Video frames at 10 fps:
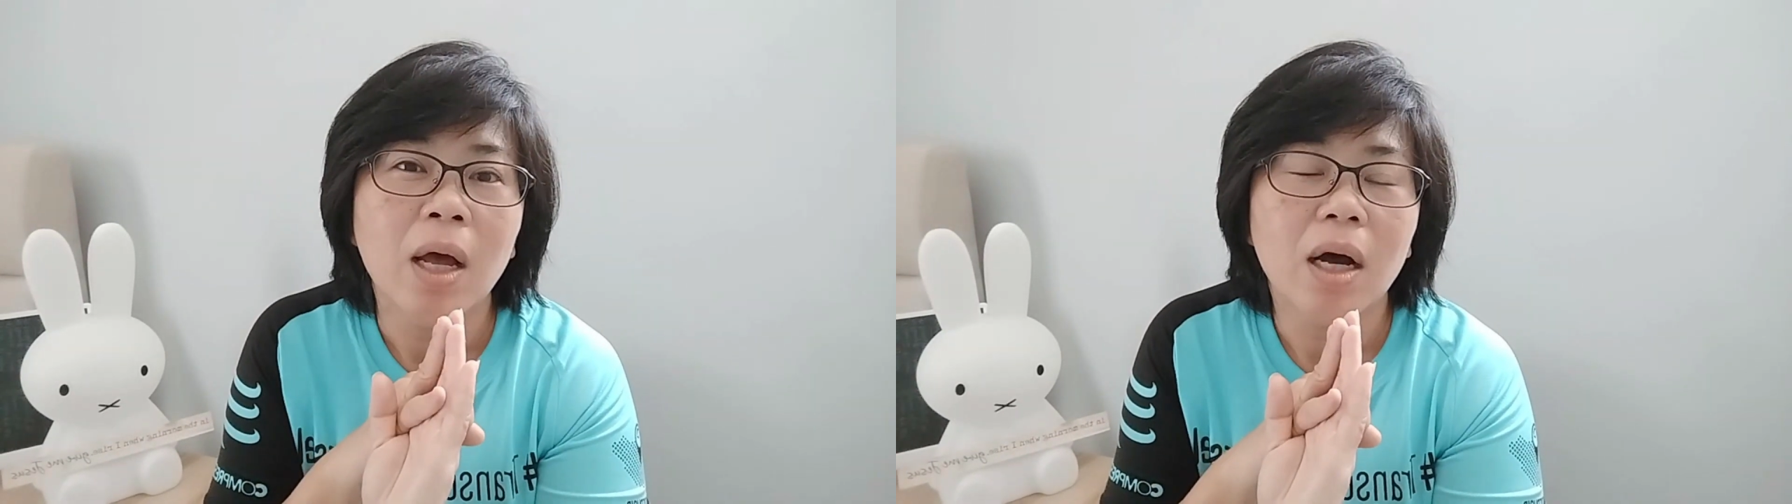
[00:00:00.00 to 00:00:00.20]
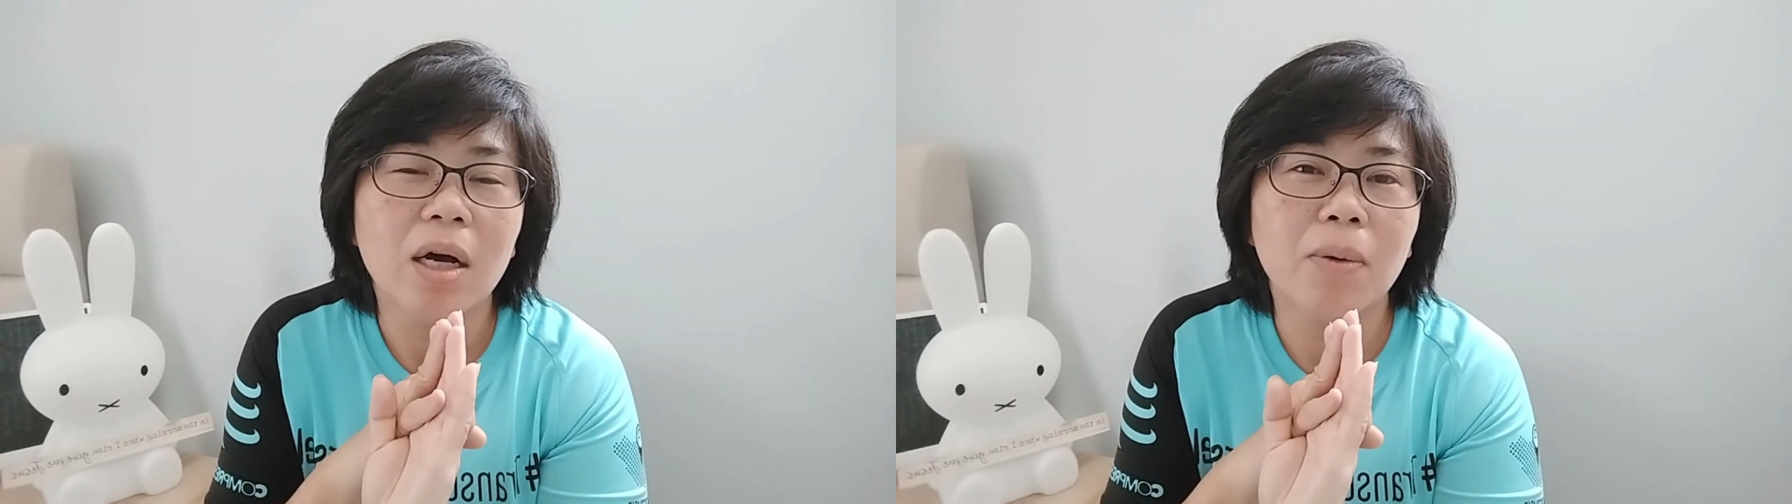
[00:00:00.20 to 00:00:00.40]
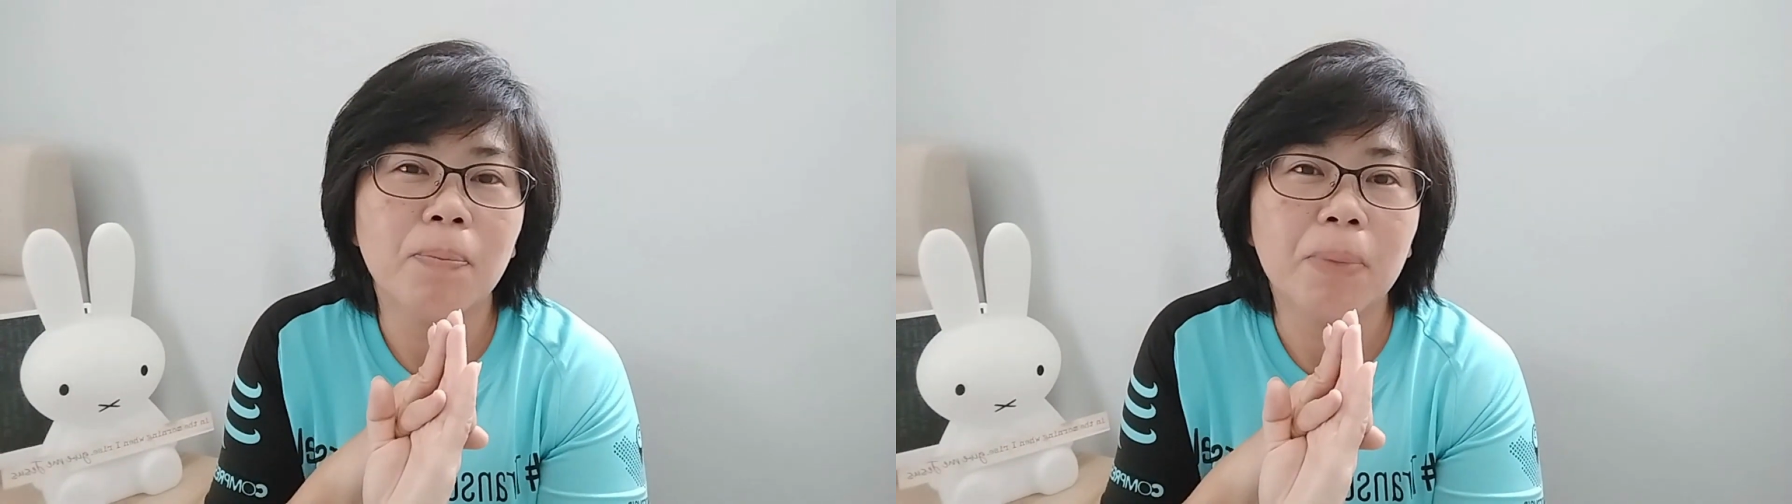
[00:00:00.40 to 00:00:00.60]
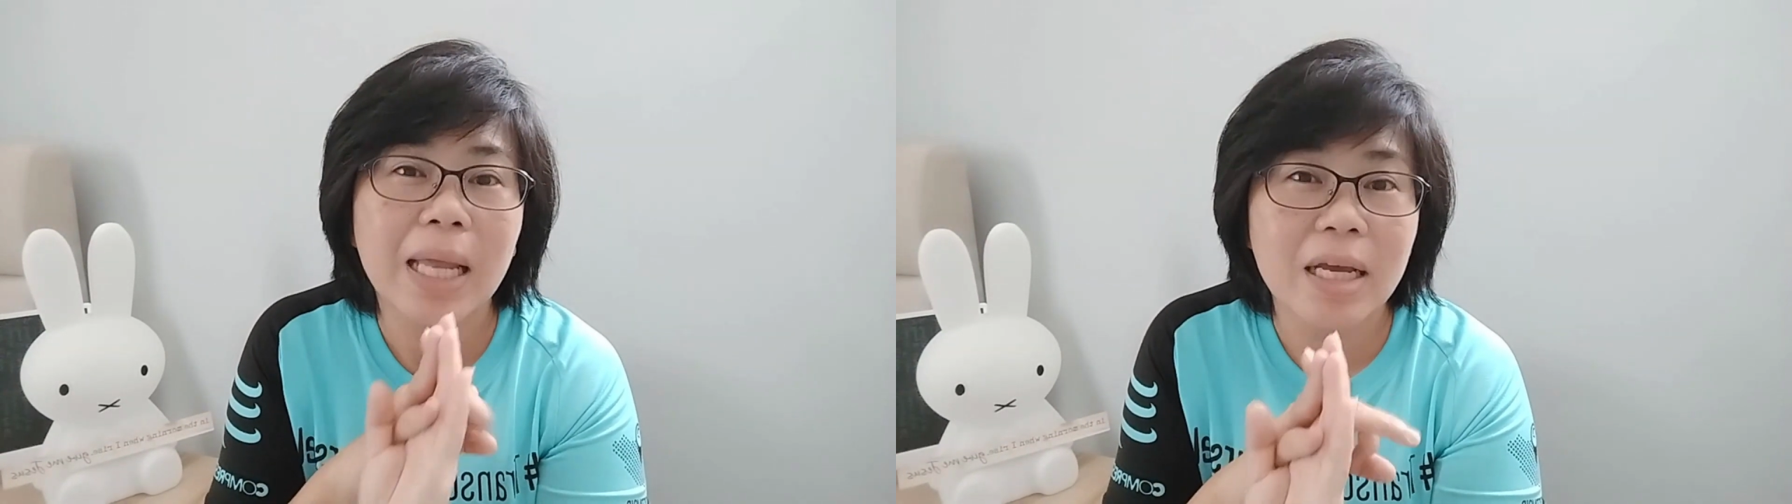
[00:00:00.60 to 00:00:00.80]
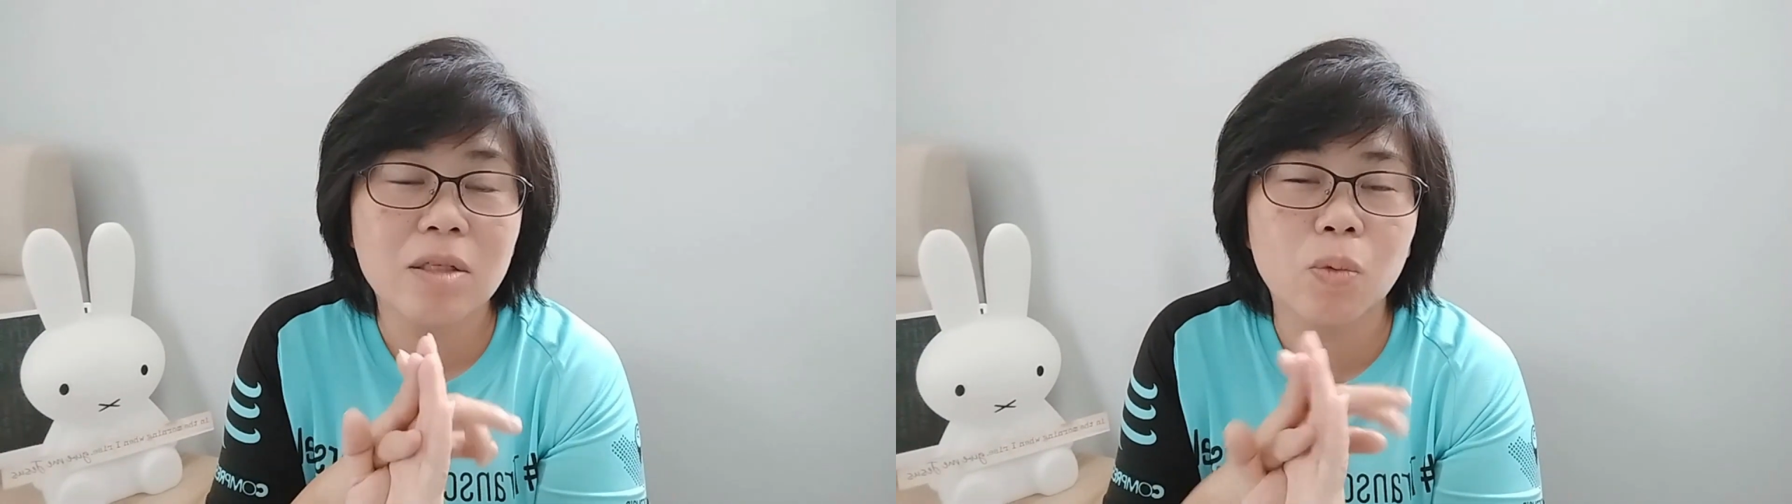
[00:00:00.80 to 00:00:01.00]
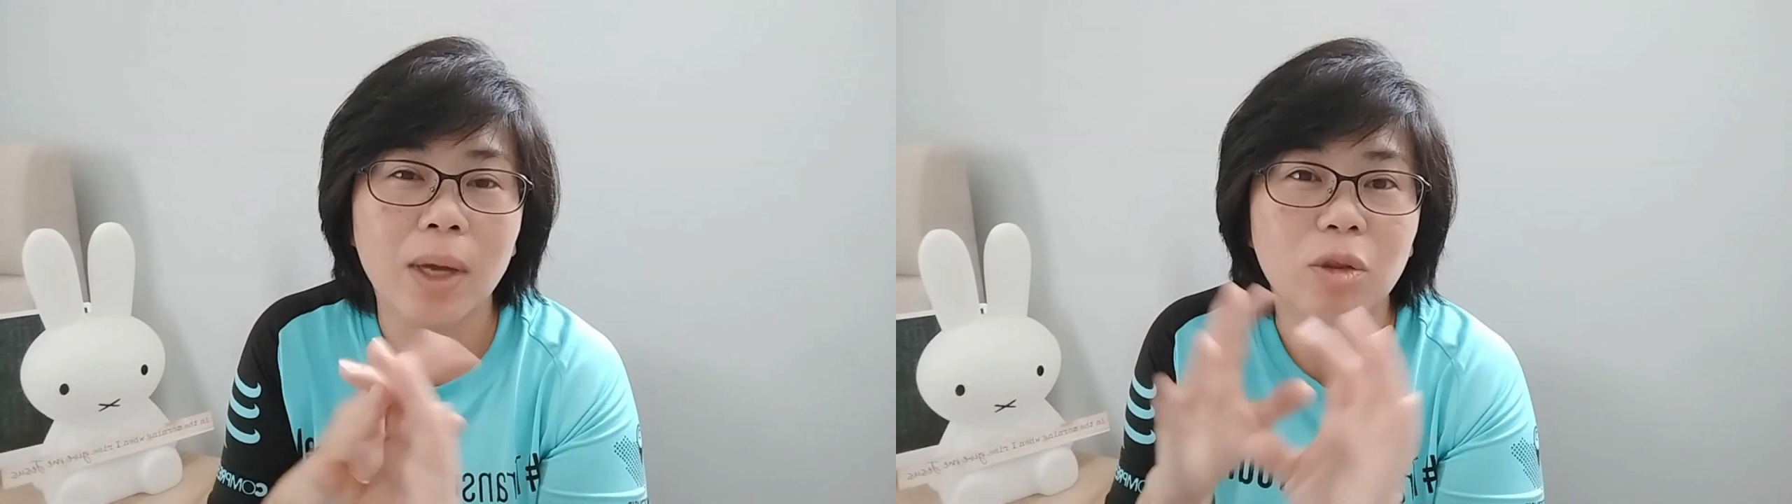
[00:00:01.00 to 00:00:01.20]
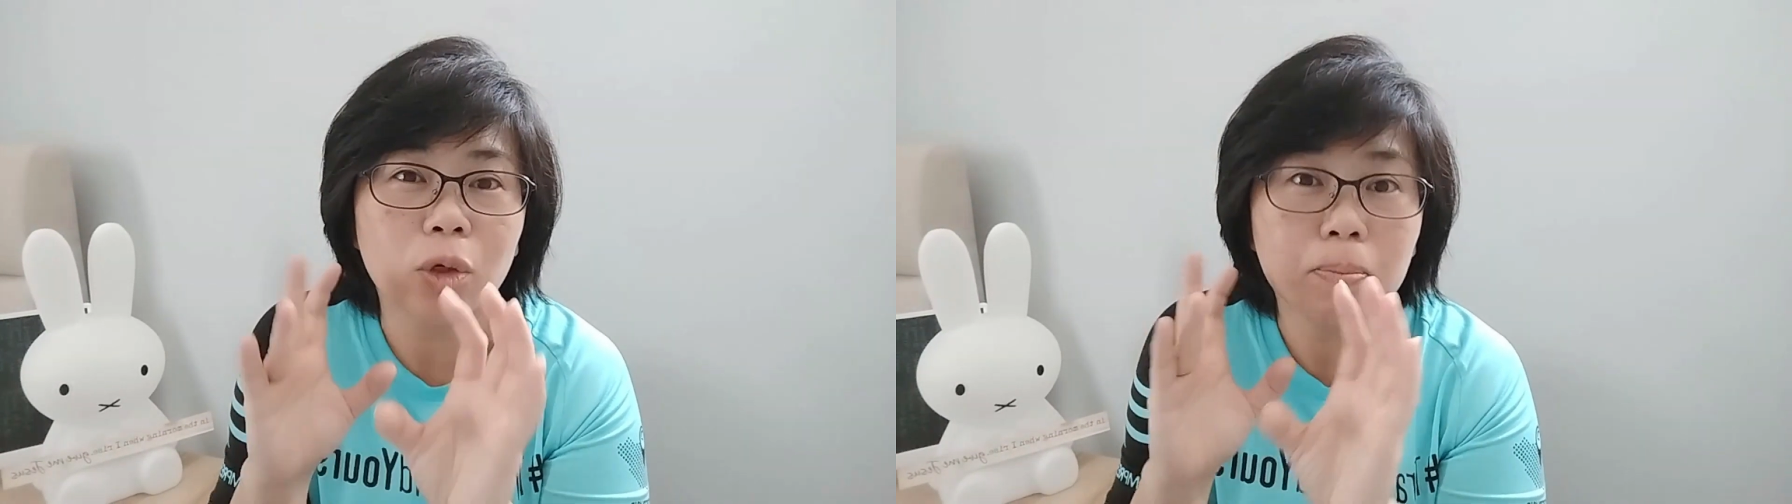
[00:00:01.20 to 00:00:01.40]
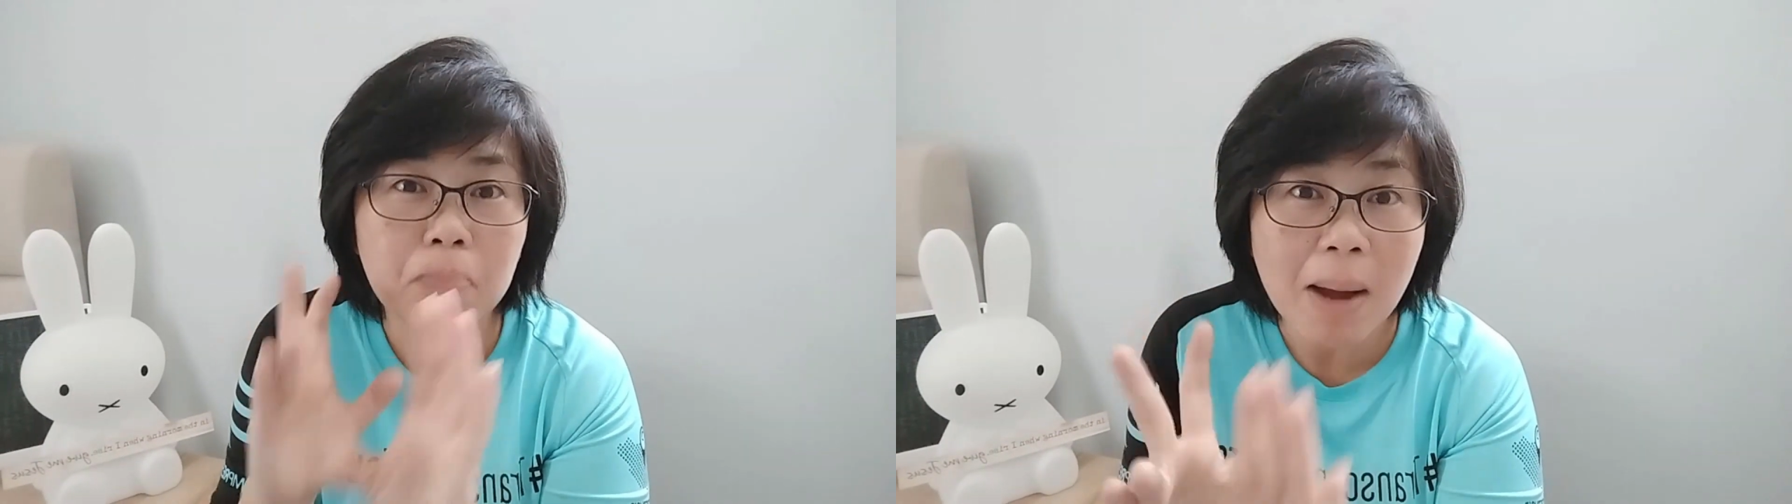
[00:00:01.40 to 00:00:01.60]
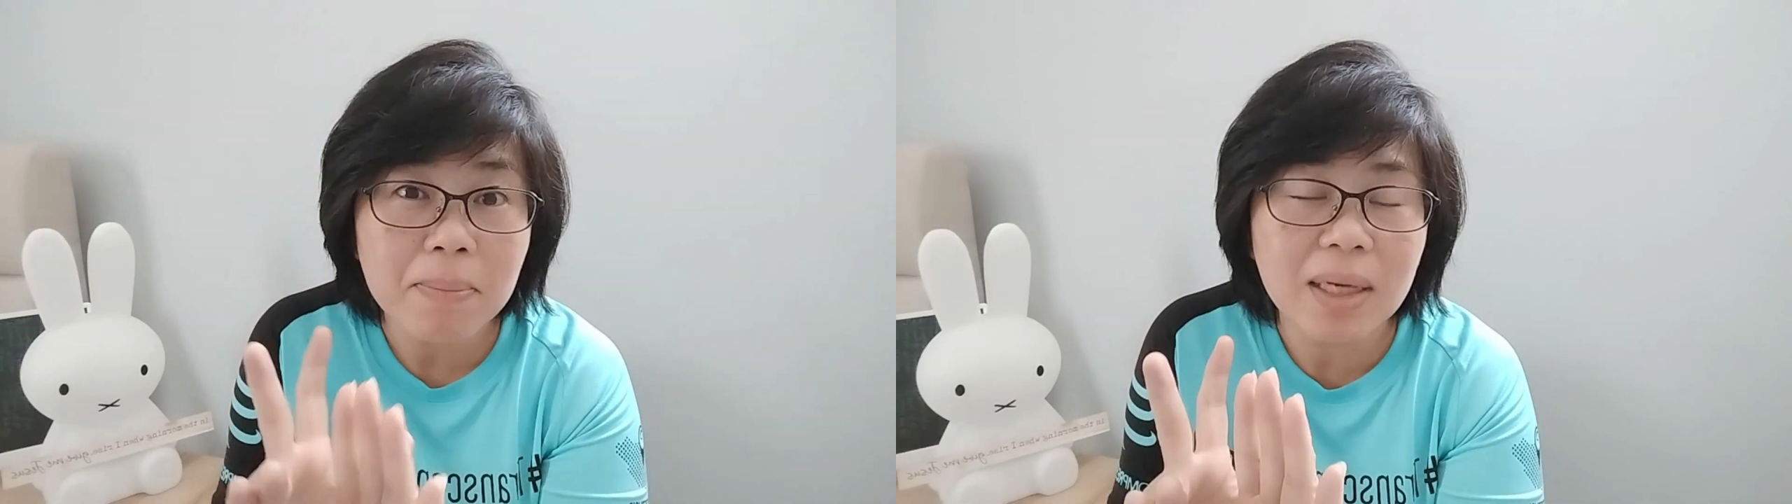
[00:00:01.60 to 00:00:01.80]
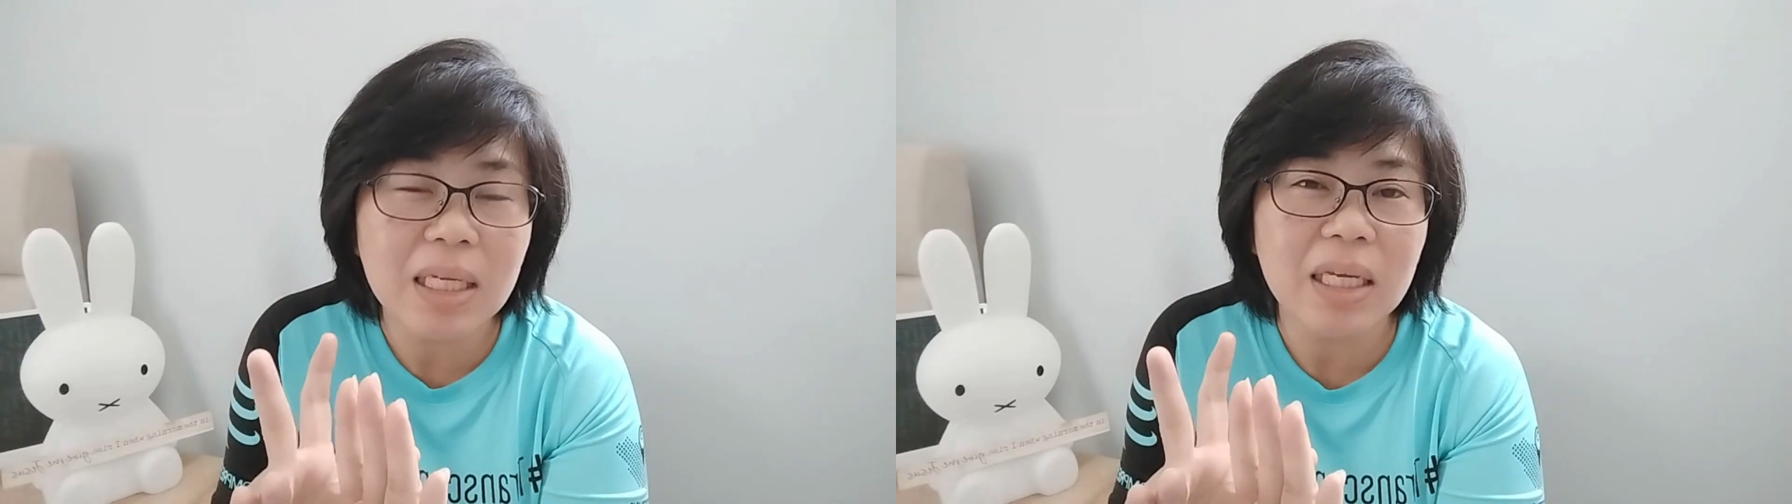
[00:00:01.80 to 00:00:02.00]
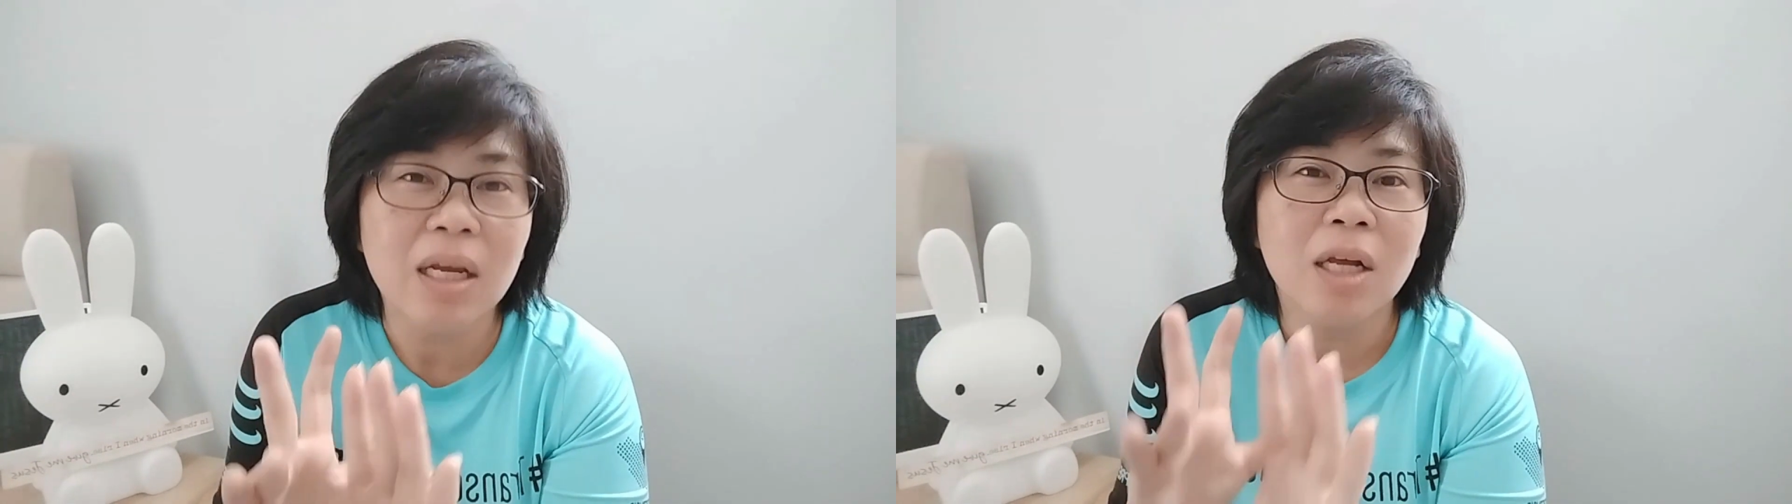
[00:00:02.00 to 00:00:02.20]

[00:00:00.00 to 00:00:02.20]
a place where they could park money